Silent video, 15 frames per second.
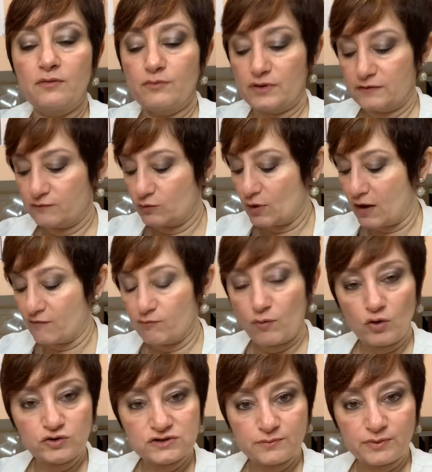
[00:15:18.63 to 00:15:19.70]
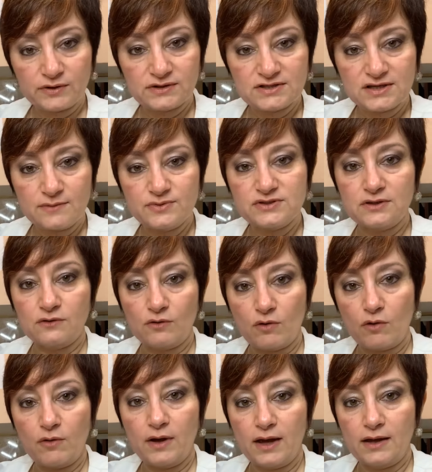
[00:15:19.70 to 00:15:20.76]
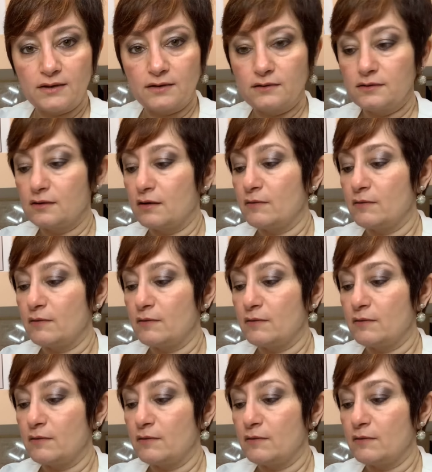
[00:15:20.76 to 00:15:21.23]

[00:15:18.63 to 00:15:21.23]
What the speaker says: But if you have multiple tips, then go ahead and